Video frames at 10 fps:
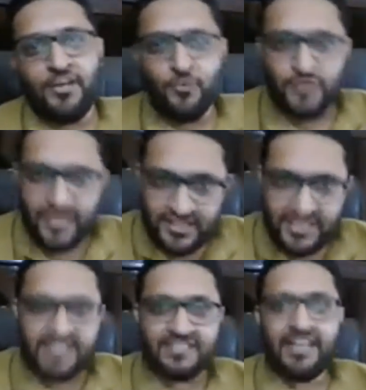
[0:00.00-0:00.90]
knew that
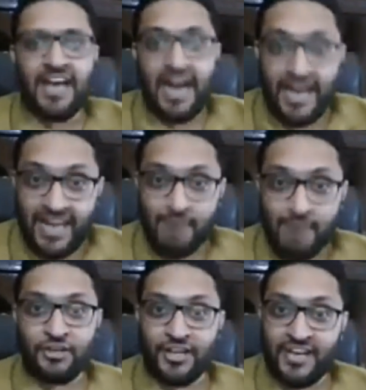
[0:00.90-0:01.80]
yes i am
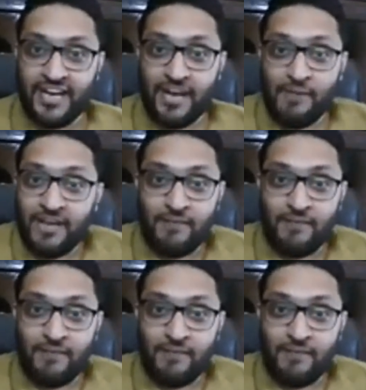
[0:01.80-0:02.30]
a trader my,